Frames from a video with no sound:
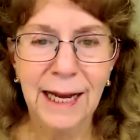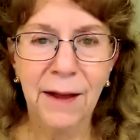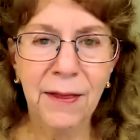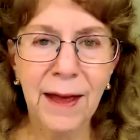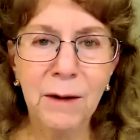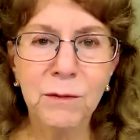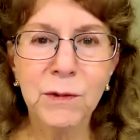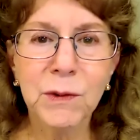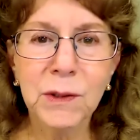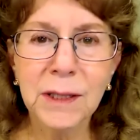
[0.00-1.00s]
and that
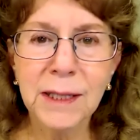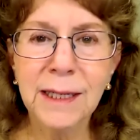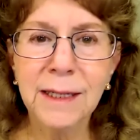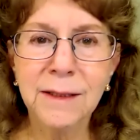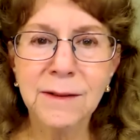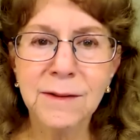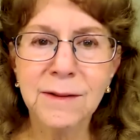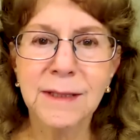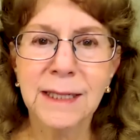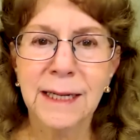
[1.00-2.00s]
rule is,